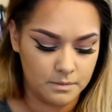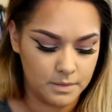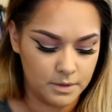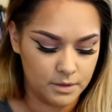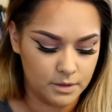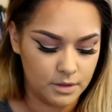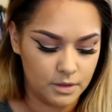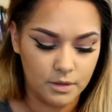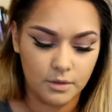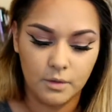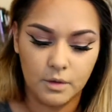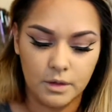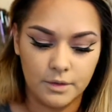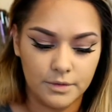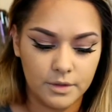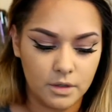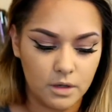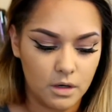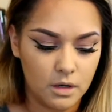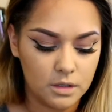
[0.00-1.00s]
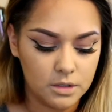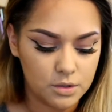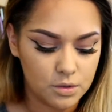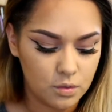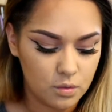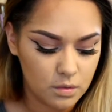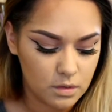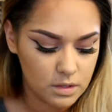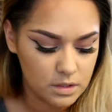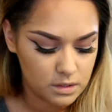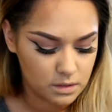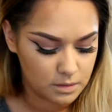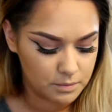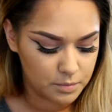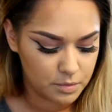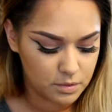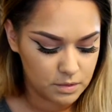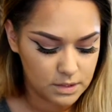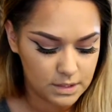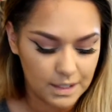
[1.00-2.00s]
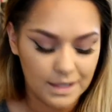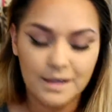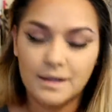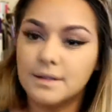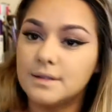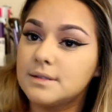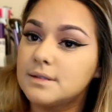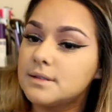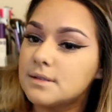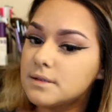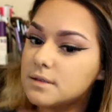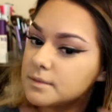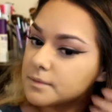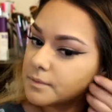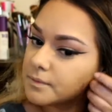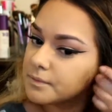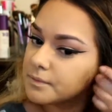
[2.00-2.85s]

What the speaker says: And go on the contours on both sides.